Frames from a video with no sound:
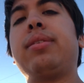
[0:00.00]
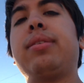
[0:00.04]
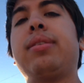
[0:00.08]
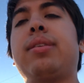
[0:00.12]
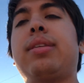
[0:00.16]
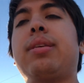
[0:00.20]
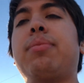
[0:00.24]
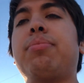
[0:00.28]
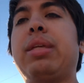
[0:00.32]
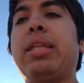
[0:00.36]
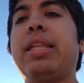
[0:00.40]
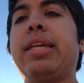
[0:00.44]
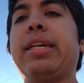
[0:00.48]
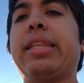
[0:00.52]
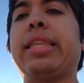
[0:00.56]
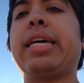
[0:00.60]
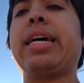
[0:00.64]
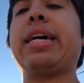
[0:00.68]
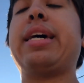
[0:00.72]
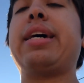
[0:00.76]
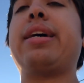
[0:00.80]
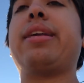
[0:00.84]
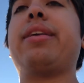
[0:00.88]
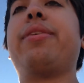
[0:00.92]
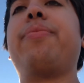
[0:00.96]
something like
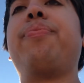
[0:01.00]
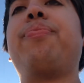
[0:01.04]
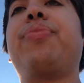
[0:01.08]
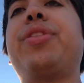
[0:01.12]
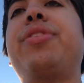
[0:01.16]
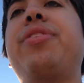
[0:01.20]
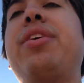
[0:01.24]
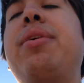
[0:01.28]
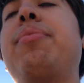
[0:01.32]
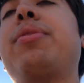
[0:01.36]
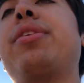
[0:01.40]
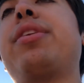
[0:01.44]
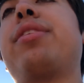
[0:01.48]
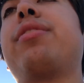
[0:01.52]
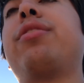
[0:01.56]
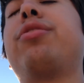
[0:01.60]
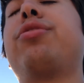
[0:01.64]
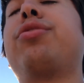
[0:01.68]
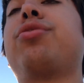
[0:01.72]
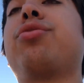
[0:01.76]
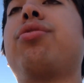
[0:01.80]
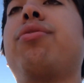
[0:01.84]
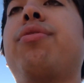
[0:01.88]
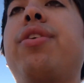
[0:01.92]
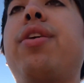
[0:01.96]
that, and the Demon Hunter is
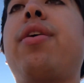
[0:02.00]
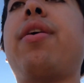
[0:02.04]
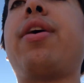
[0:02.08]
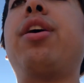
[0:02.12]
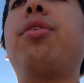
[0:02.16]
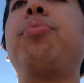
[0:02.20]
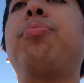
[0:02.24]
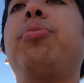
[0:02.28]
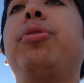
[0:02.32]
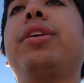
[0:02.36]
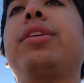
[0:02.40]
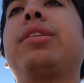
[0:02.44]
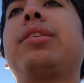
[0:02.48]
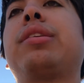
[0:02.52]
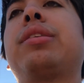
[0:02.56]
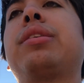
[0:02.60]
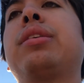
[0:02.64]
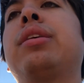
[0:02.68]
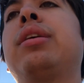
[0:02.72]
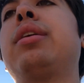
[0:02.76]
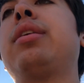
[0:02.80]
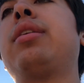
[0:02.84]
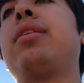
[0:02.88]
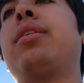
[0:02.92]
just over there helpless.